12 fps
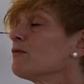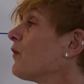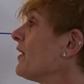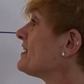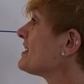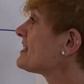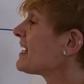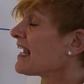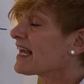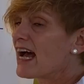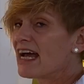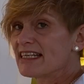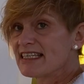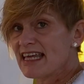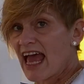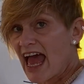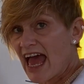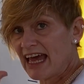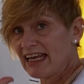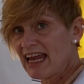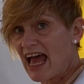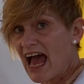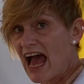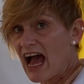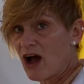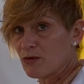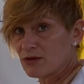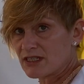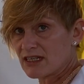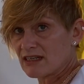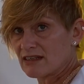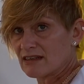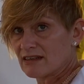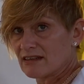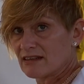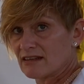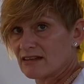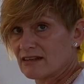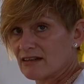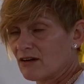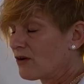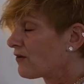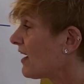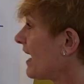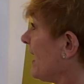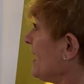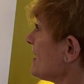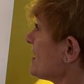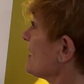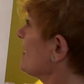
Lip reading: going to take a 10 out. All right?